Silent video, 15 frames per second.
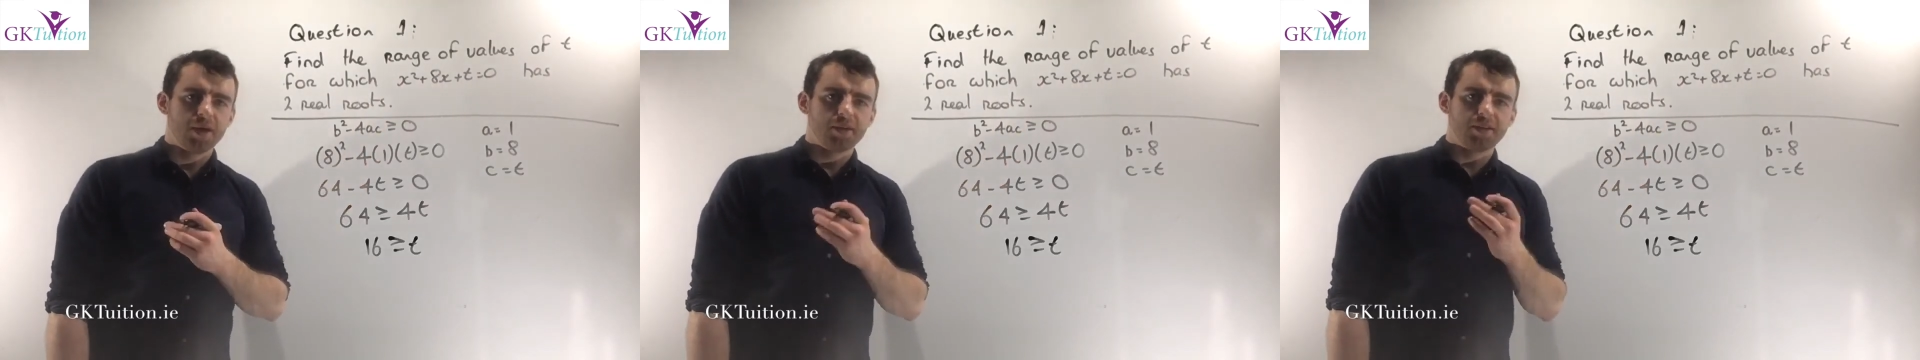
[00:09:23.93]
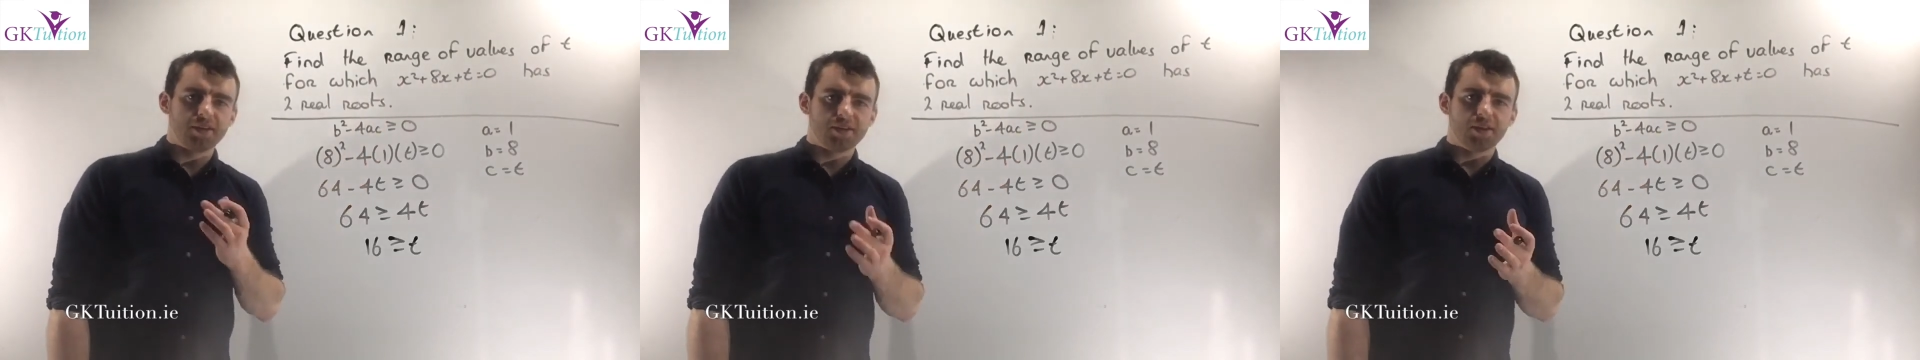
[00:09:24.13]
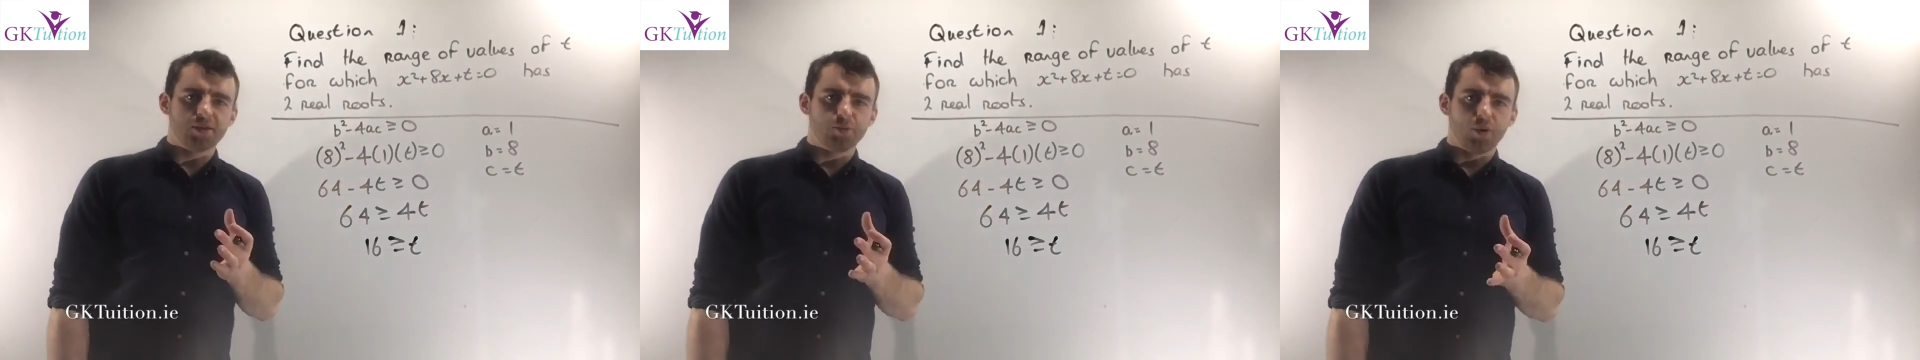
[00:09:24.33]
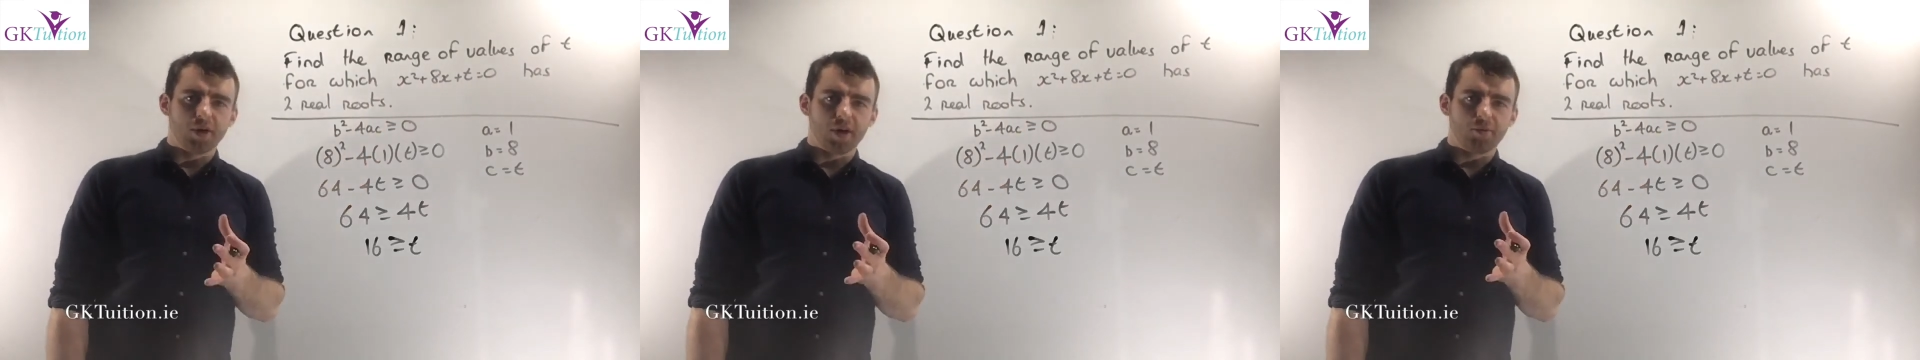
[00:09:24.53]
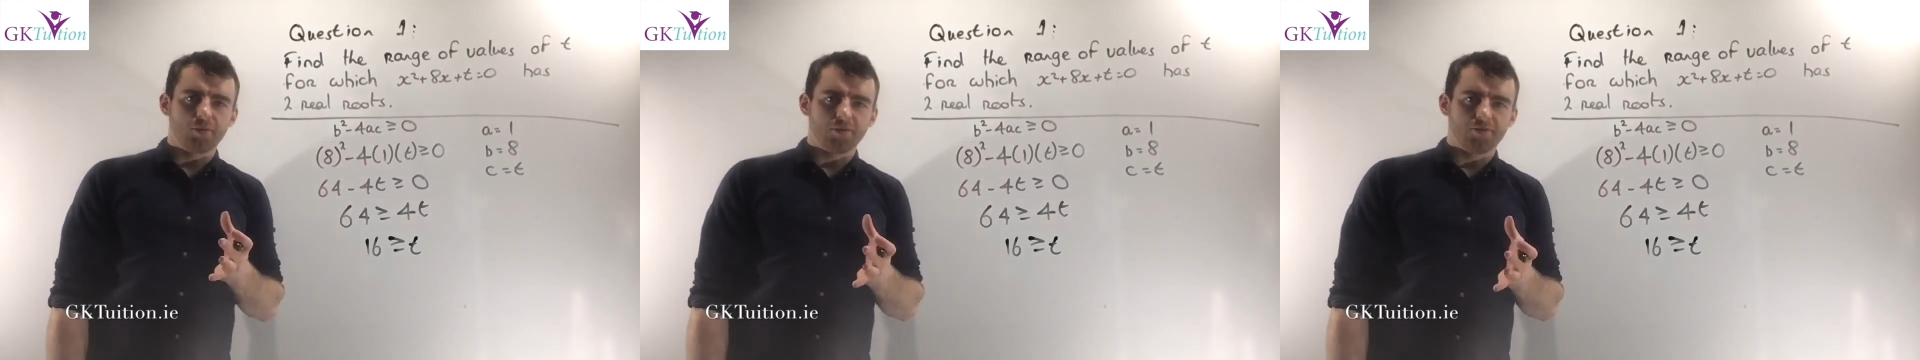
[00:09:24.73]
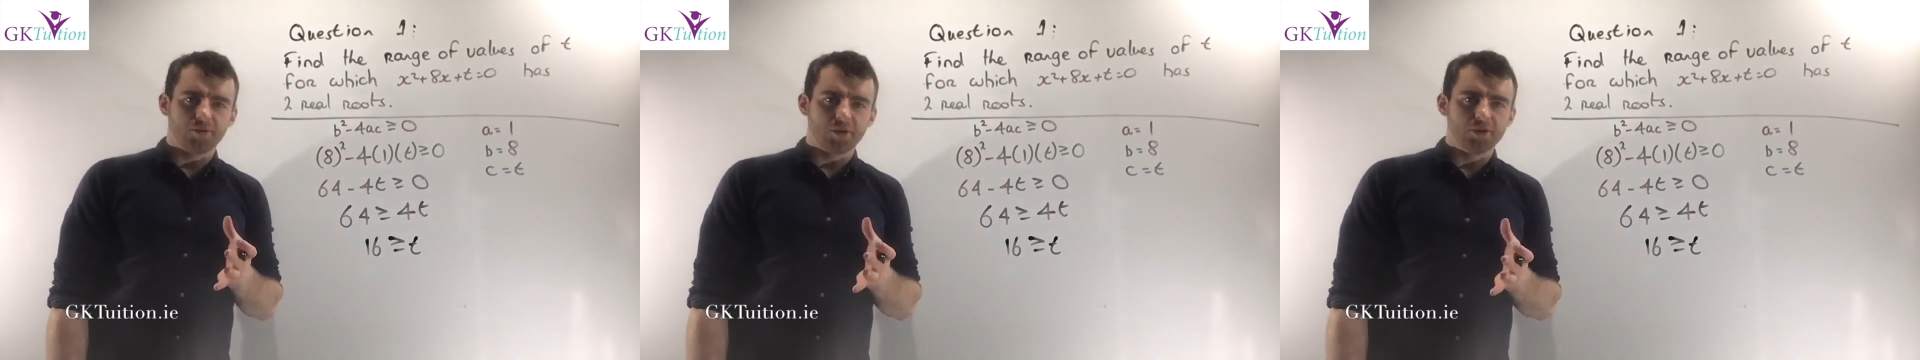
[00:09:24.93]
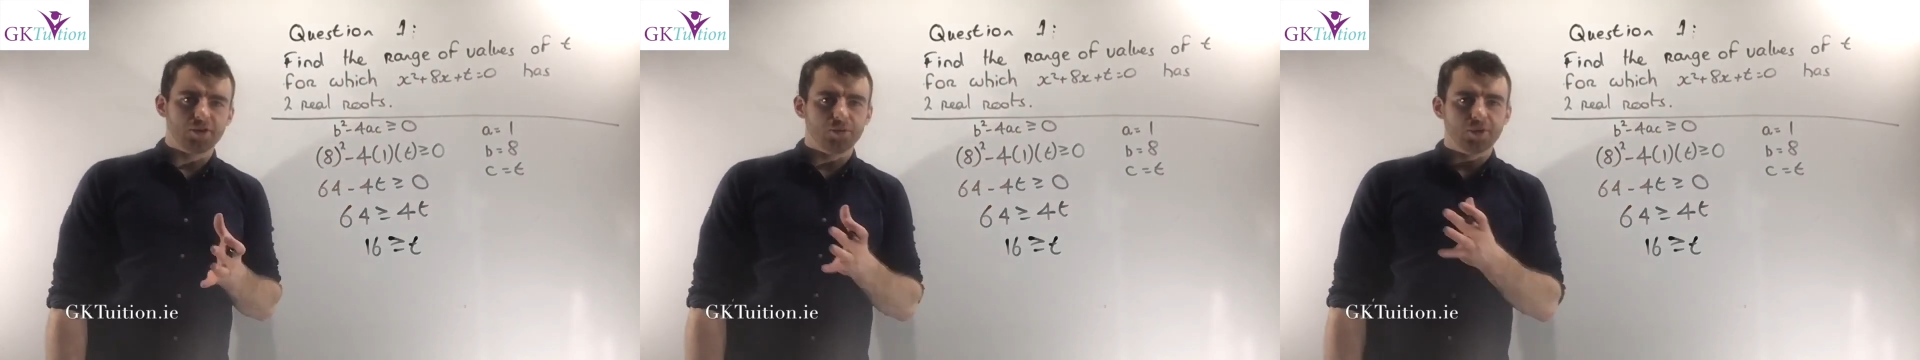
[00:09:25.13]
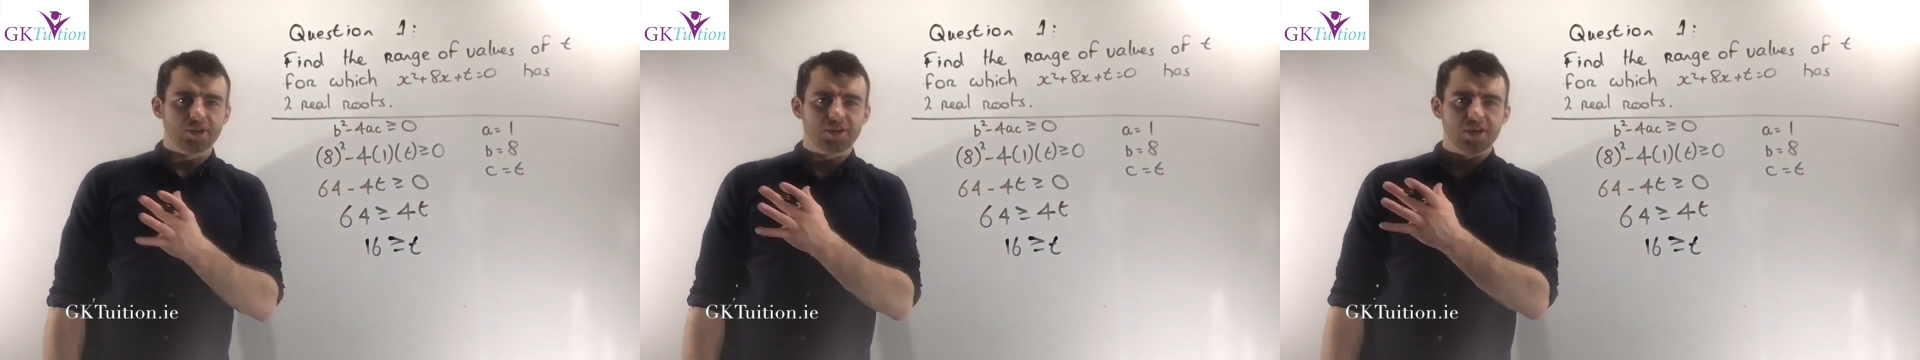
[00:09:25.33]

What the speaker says: This is what I referred to as